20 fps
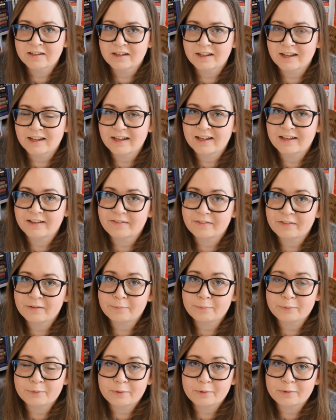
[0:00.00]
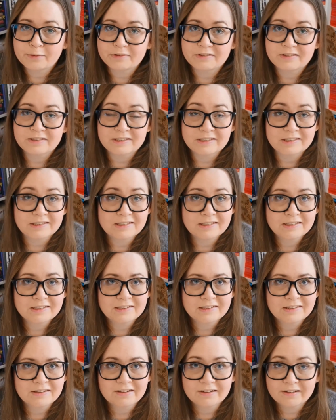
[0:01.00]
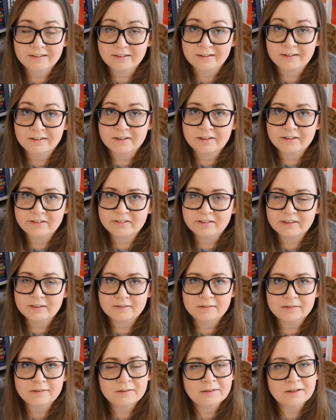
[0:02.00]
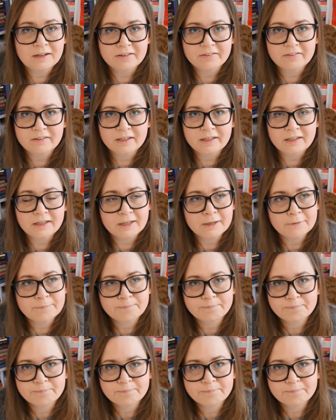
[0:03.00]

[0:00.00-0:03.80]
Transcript: and the prose is lyrical, I think.